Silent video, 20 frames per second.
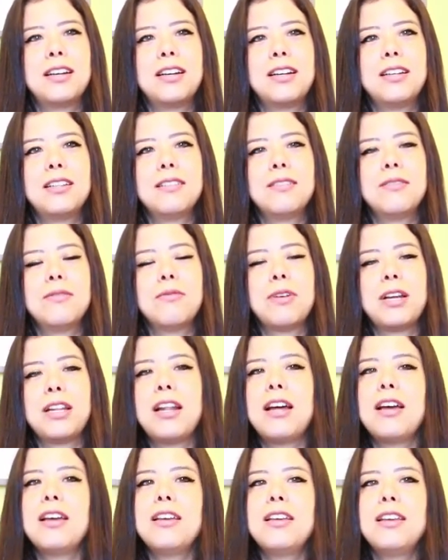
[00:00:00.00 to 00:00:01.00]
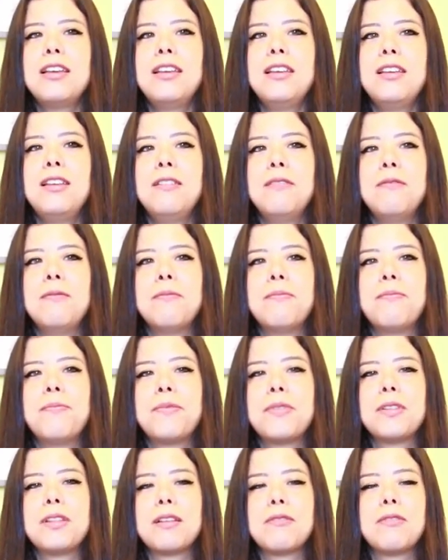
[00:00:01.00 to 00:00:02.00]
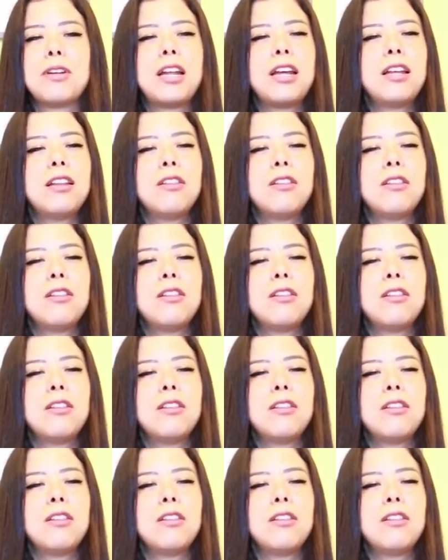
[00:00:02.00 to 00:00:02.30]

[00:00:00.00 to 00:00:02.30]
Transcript: and when i when